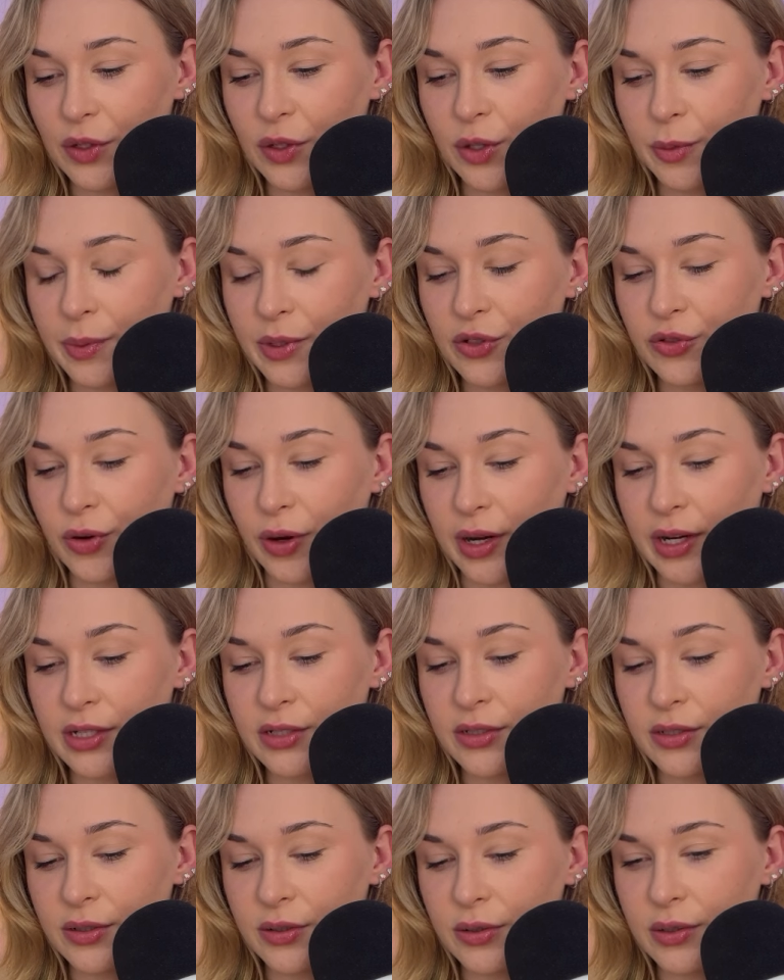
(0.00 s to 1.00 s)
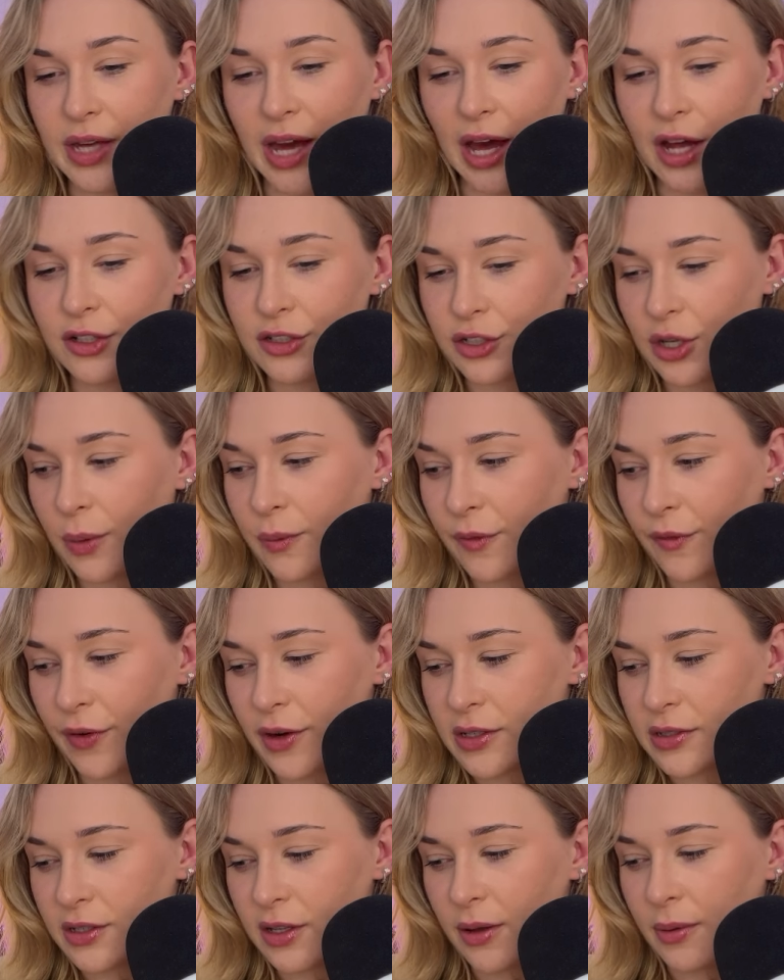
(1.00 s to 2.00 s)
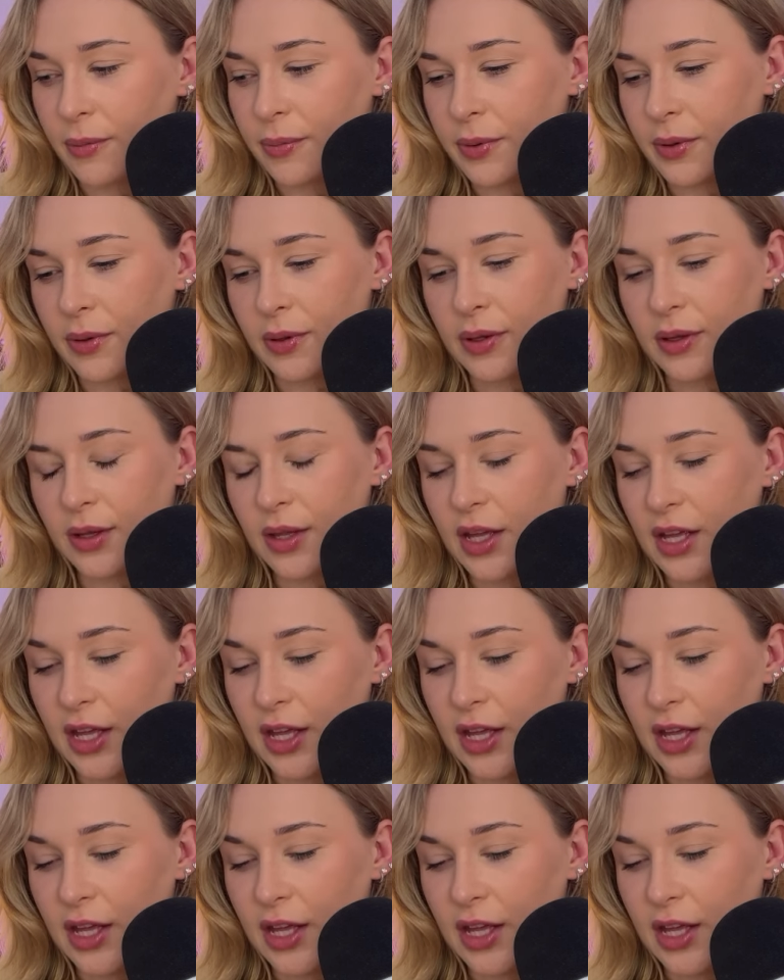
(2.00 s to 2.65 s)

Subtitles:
could be trying to get a job, for example,